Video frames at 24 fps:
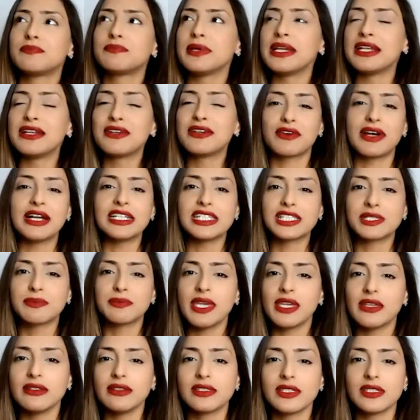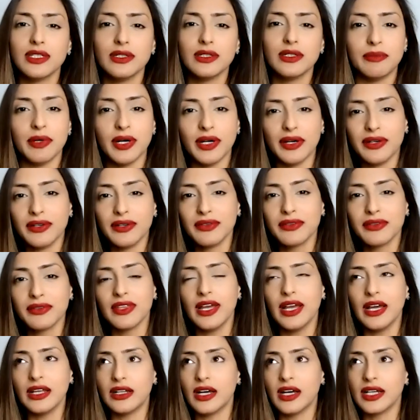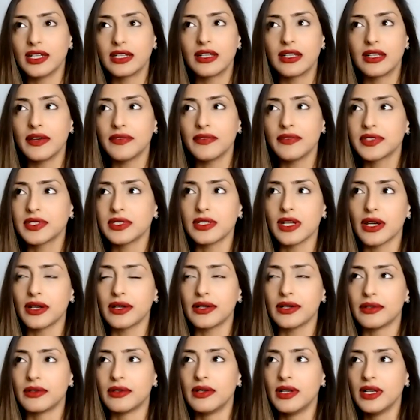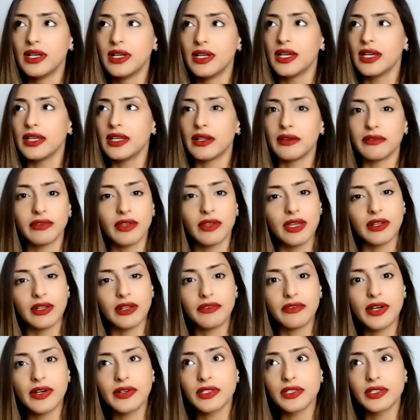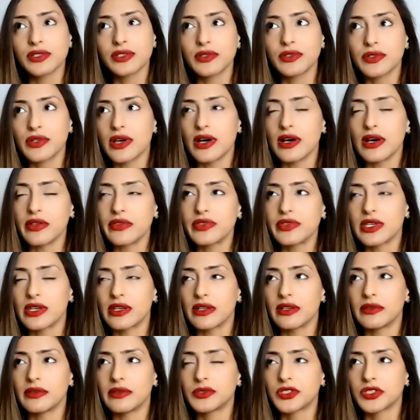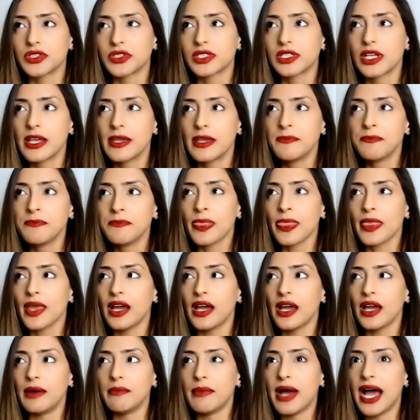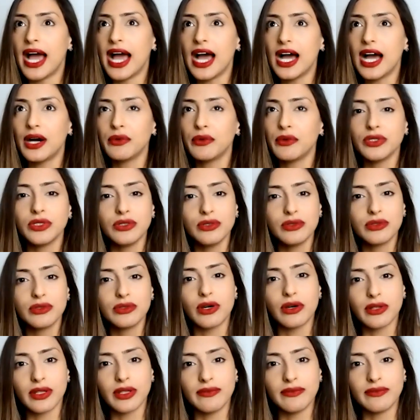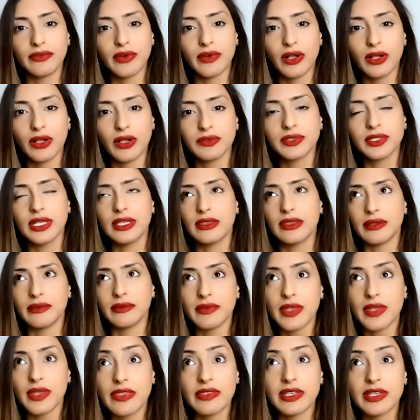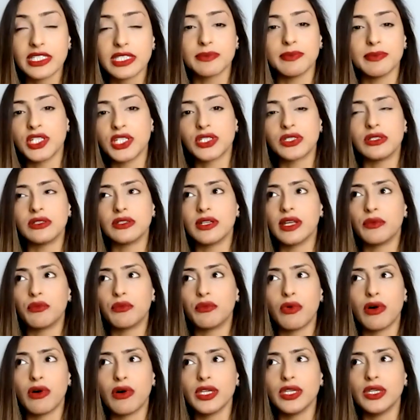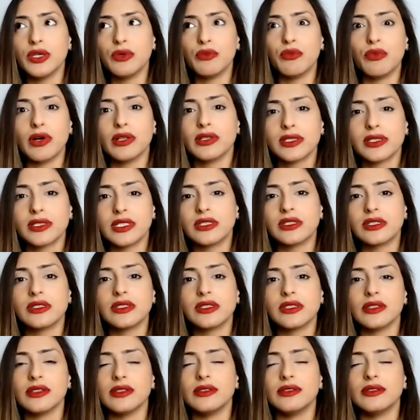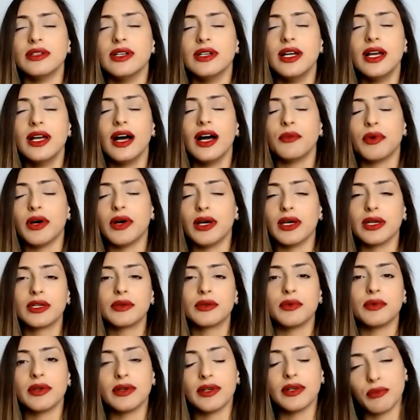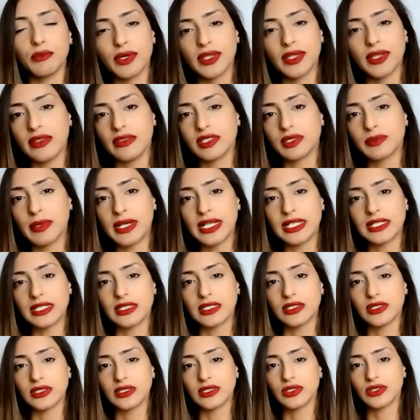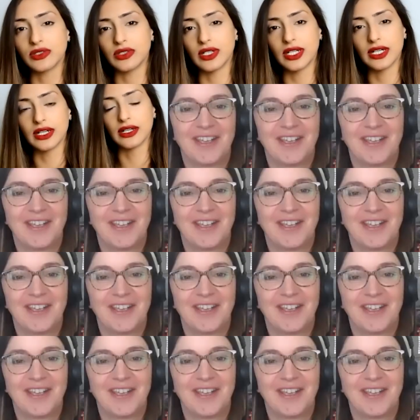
been great speaking to you both, and I'd love to know, in a very short answer, just how you got involved in this mission and why you wanted to work within the space industry.